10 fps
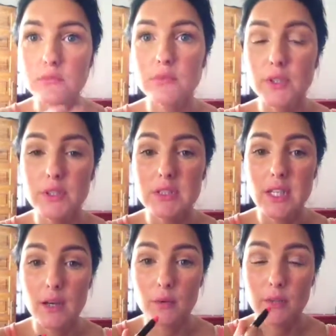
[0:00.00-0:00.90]
You can see
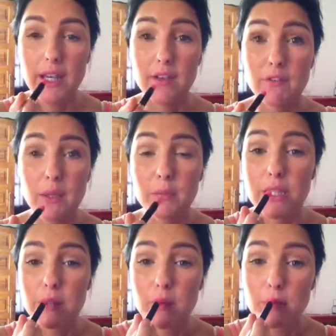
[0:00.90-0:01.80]
how careful I'm
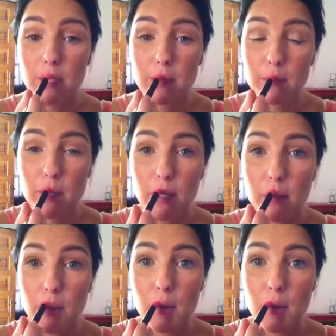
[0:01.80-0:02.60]
being with my lips right now.